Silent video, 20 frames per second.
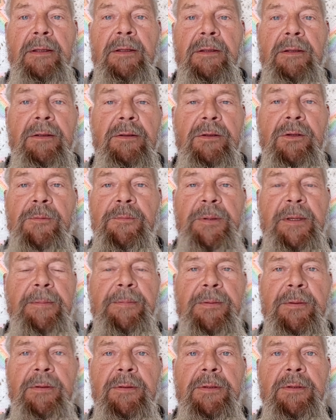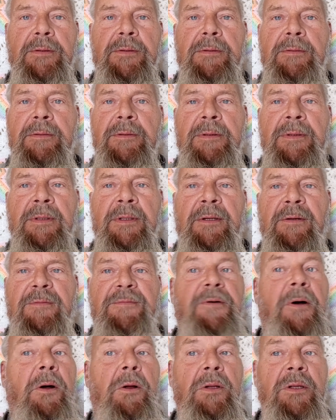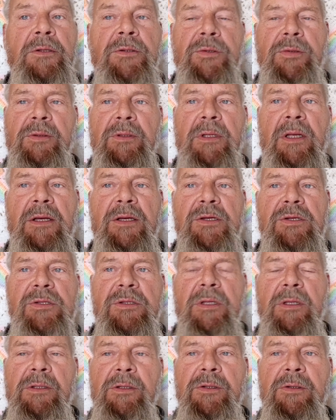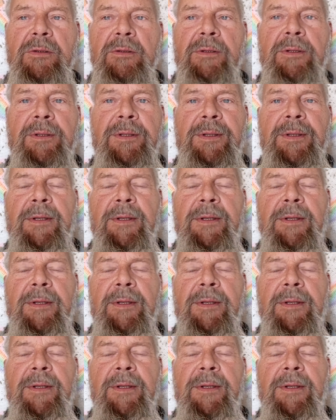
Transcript: You people who fall into lust and you